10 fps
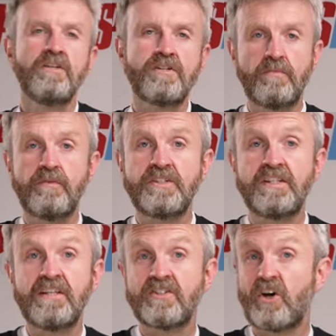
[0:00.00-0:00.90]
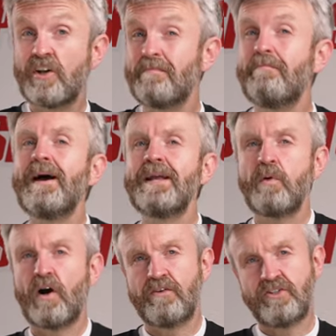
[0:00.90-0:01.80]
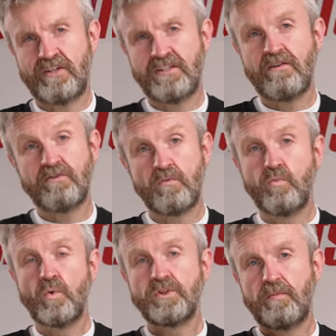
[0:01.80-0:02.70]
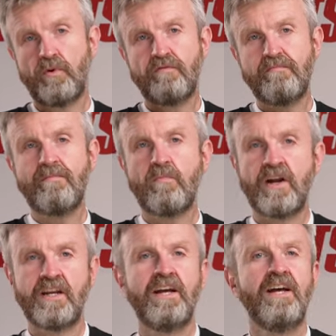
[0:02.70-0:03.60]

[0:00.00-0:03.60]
So moving to the inside, the main part of interest here is the waterproof membrane.